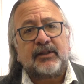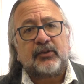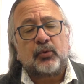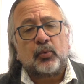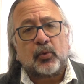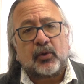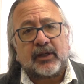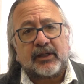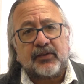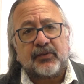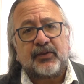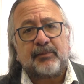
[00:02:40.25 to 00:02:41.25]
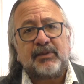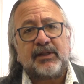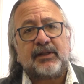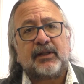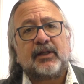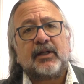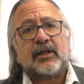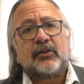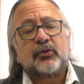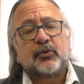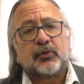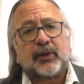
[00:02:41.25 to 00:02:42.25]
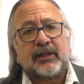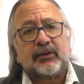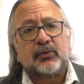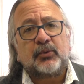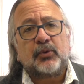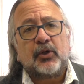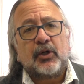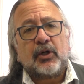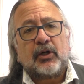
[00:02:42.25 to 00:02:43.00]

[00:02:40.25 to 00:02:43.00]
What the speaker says: into war against the media, to try to